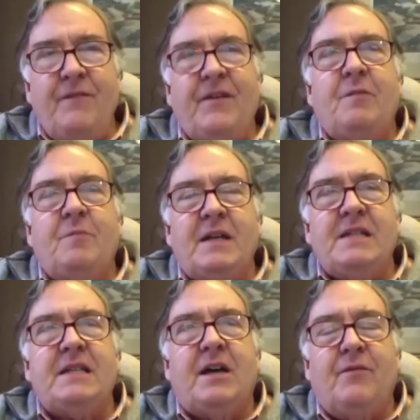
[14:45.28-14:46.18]
found
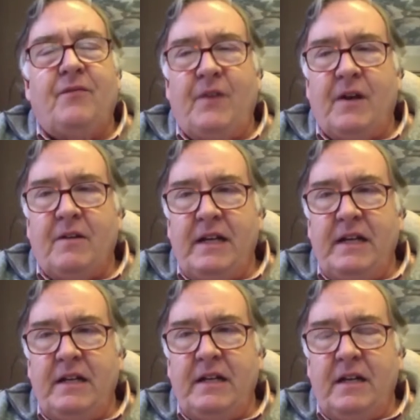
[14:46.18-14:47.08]
myself
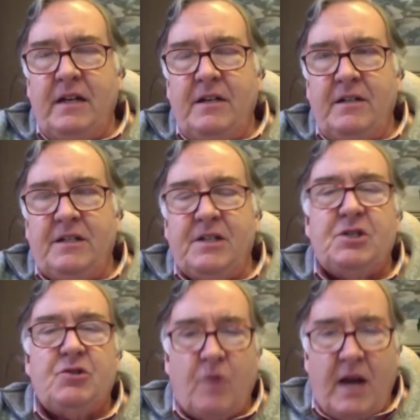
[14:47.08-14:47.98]
very
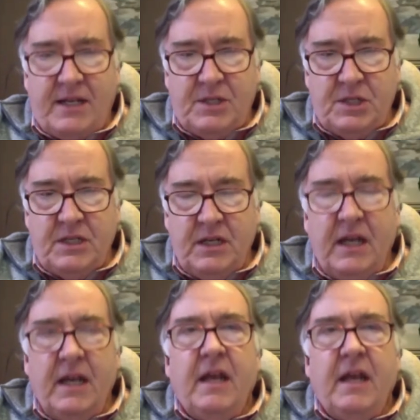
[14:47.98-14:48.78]
distressed